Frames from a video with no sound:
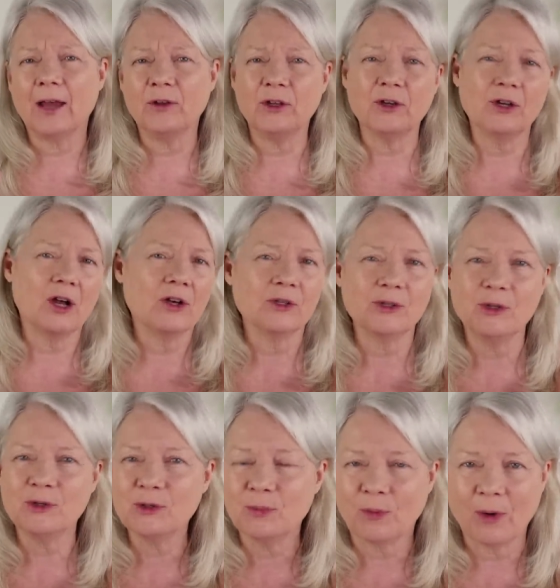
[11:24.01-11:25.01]
Uh, you could also
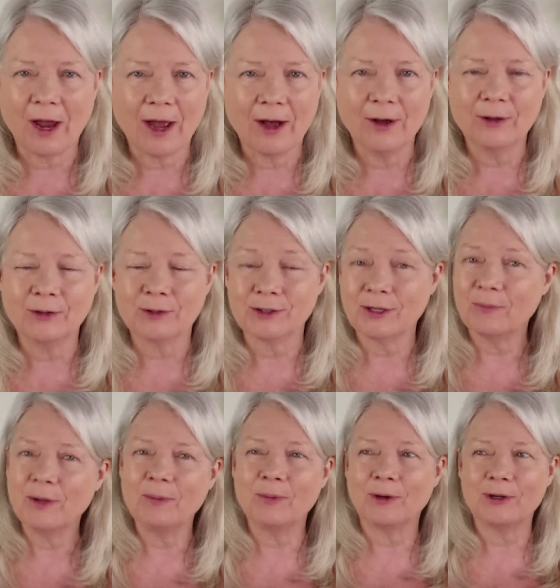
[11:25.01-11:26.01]
use brown or
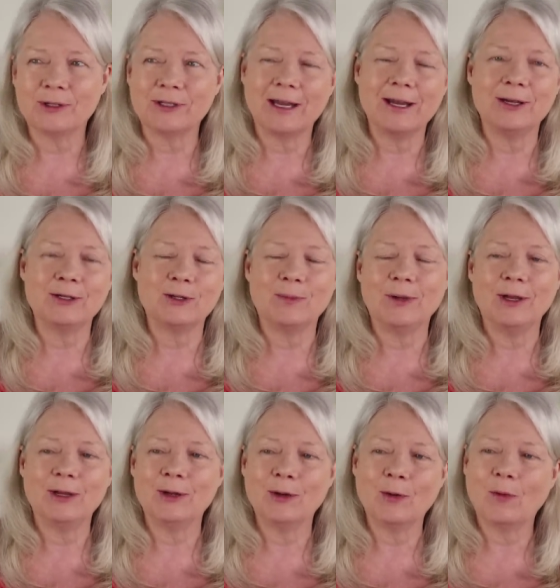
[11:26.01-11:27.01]
some people are saying to
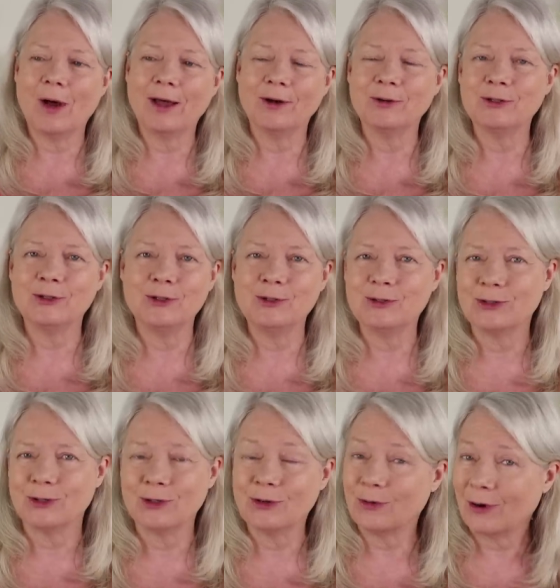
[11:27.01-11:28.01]
me, you know, why don't you use
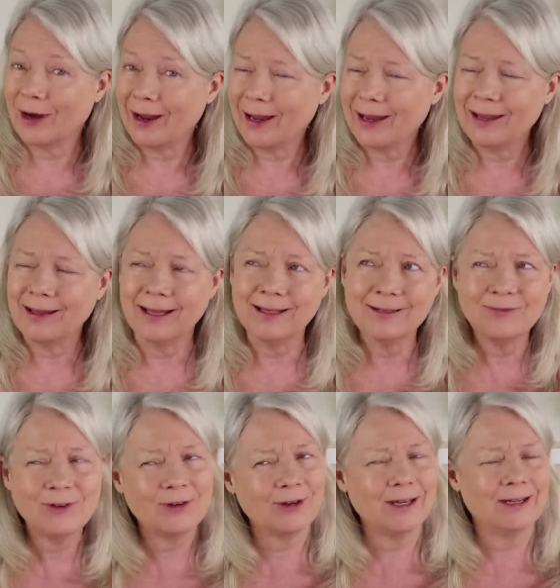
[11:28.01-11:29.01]
a gray? That's
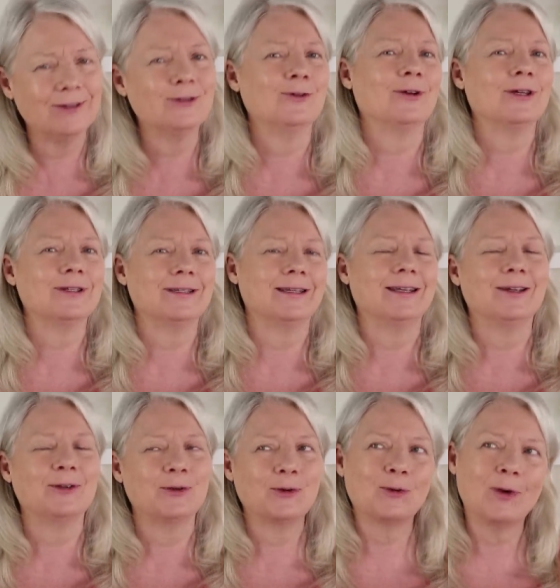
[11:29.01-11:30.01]
very
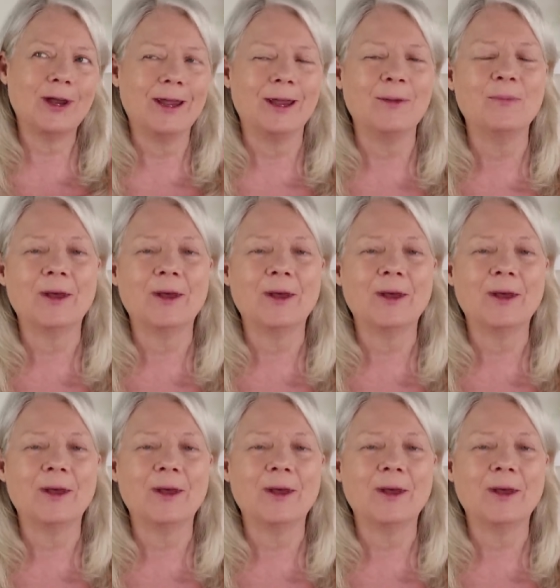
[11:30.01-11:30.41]
interesting, a gray.